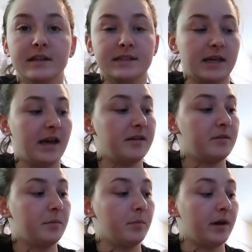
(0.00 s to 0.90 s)

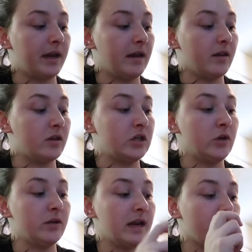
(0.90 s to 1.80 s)
set, but the
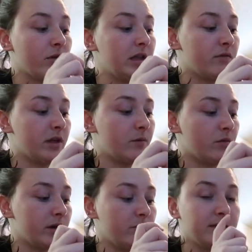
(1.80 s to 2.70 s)
two that I really, really
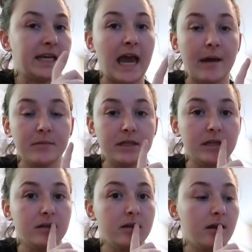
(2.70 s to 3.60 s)
wanted was
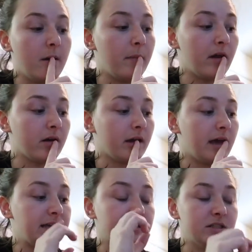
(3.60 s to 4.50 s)
Captain America
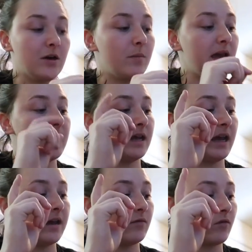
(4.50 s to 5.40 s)
as a snowman
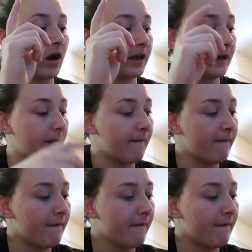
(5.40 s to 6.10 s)
and Rocket,